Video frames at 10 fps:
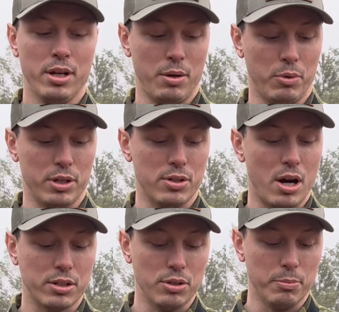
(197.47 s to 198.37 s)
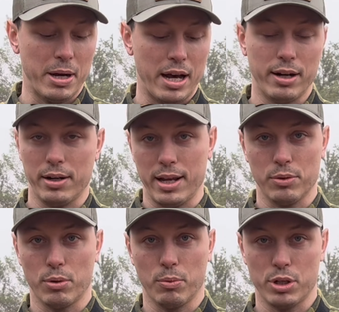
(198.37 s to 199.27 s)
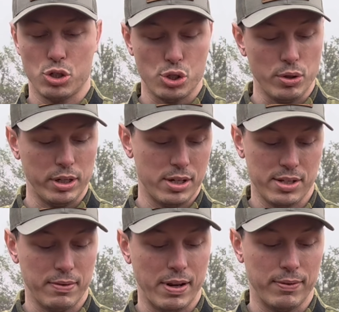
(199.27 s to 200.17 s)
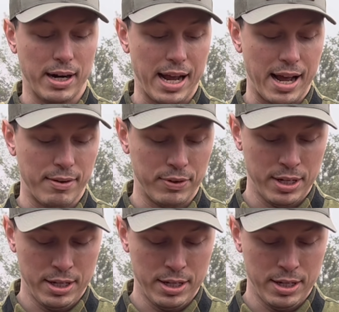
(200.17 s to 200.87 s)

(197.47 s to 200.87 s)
want to talk to you about it and or want to shoot it because they've never have.